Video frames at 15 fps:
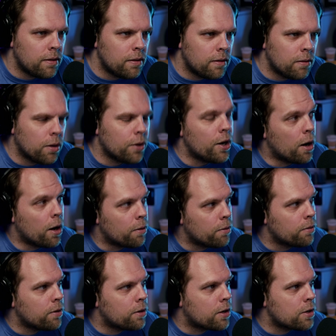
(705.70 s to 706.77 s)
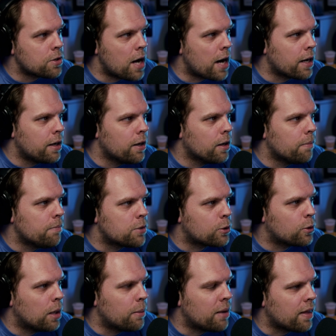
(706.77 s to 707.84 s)
Well, no, because you're not going to hear him
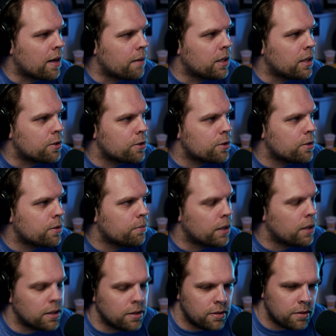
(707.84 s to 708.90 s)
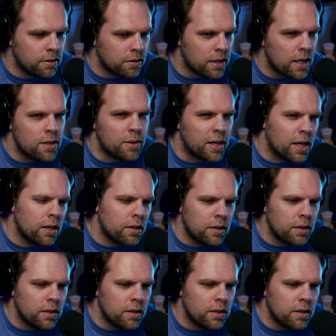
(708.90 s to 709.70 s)
screaming that much. But yeah, you get it.